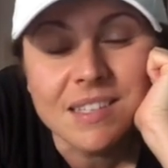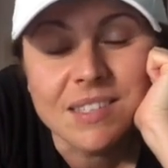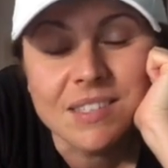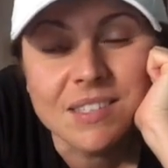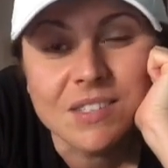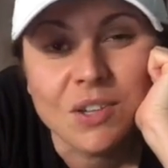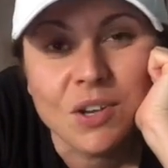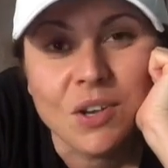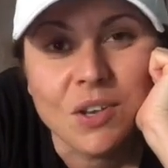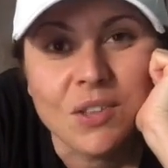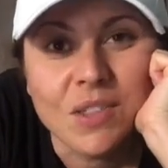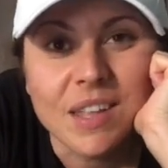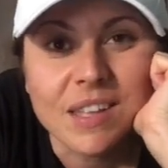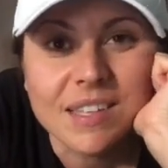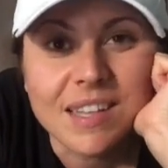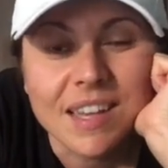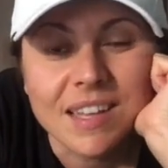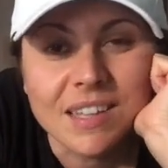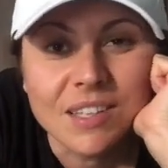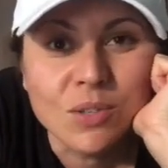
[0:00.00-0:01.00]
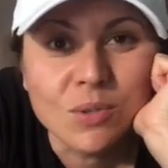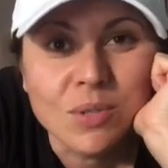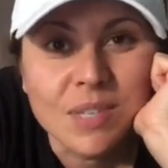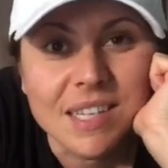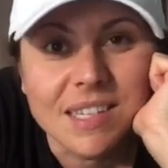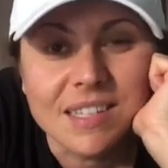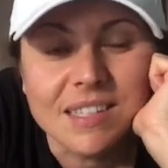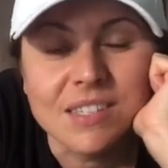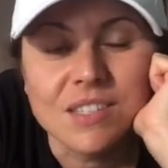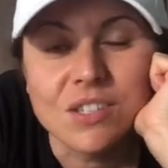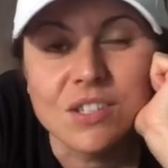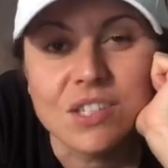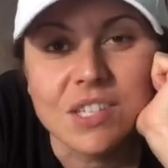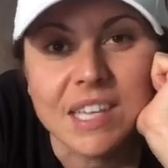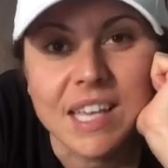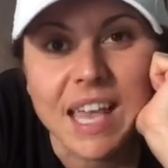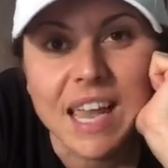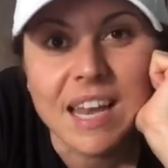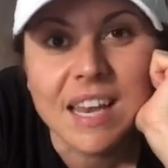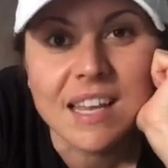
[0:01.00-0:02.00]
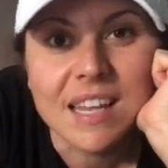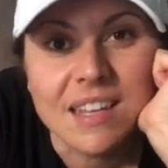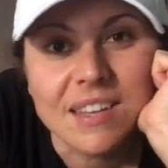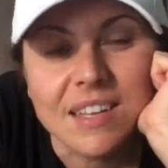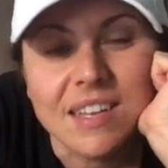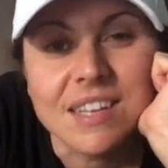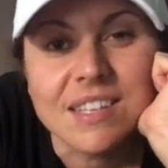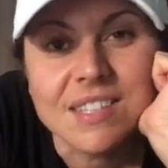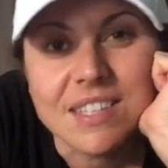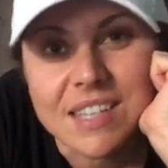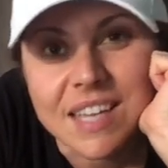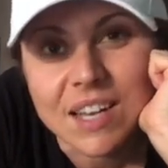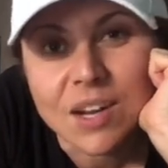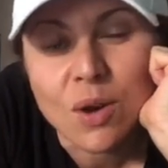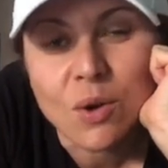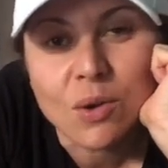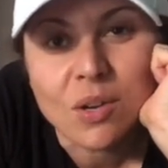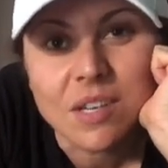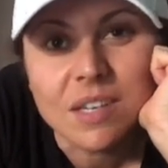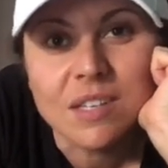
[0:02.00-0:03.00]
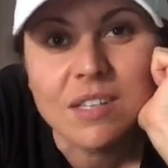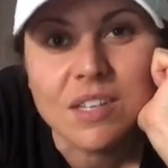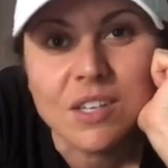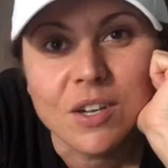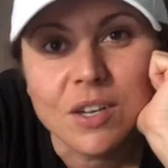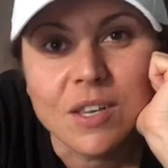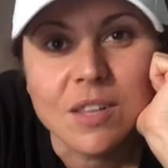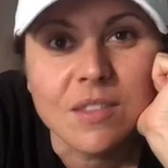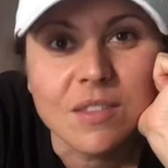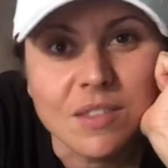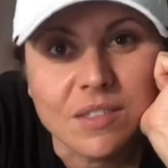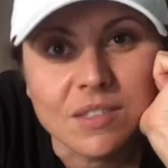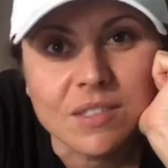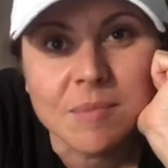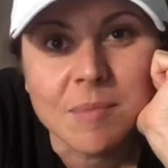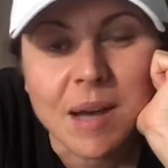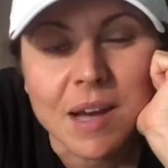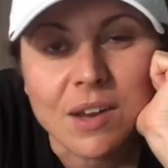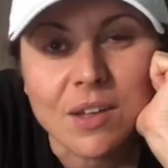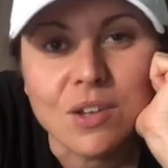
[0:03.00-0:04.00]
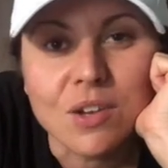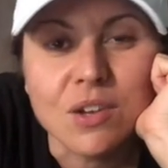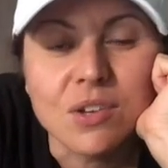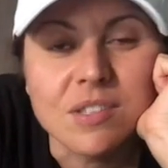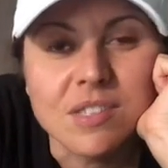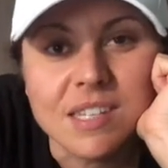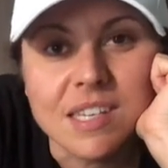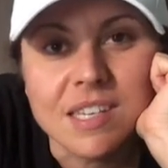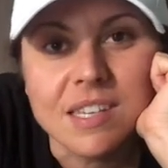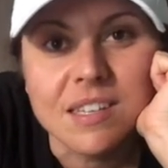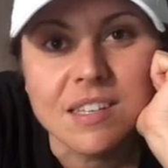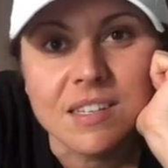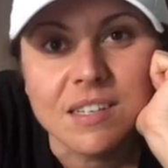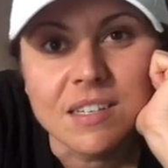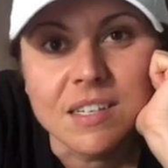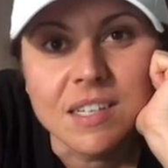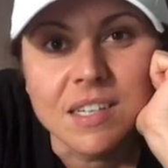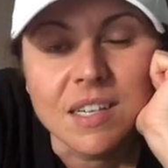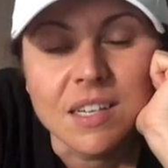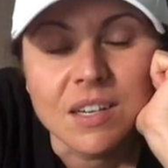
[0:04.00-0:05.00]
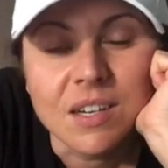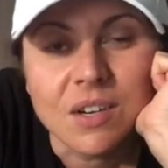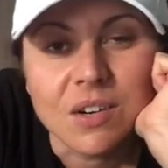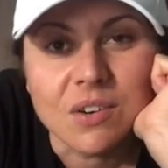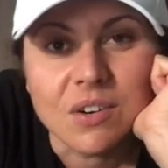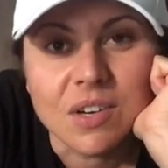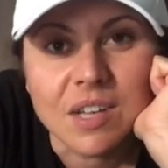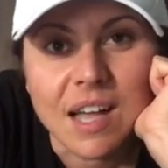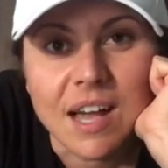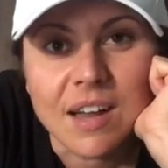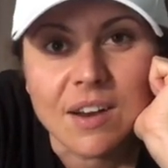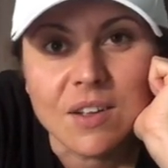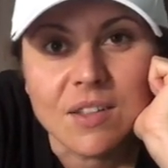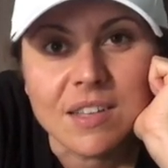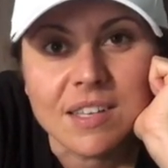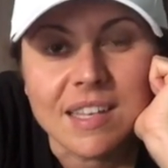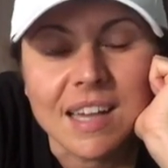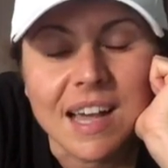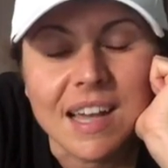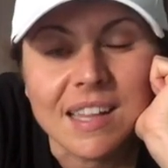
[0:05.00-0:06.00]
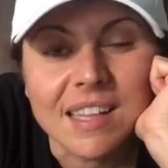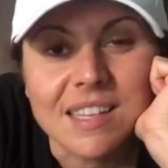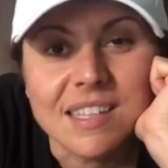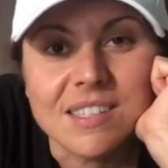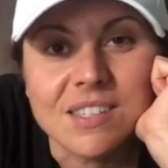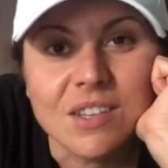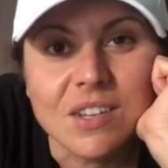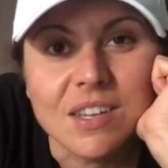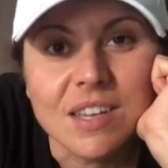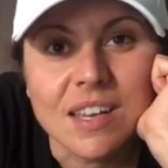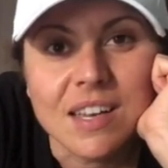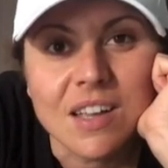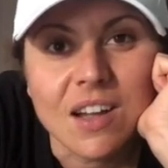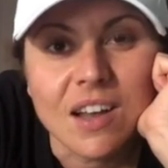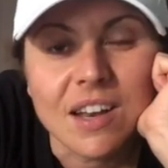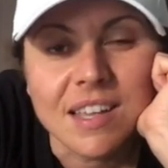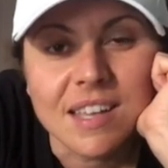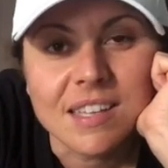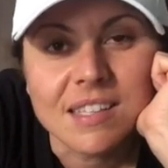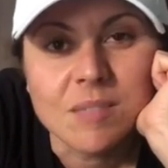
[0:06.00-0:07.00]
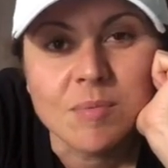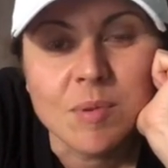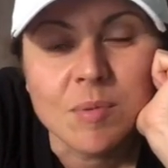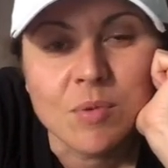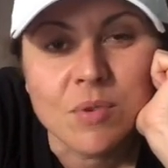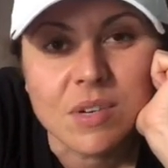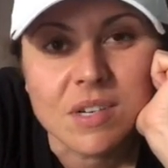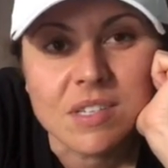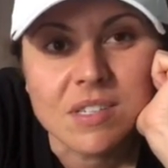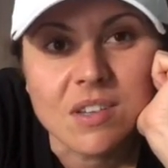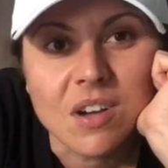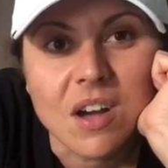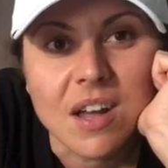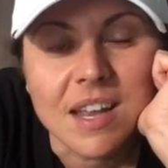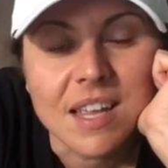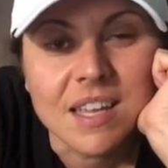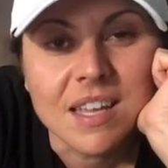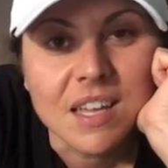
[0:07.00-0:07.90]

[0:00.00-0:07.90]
So that's how little kids usually eat it. And then as you get older, you know, the tomato goes in, the oregano, the garlic, so it kind of gets a bit more exciting.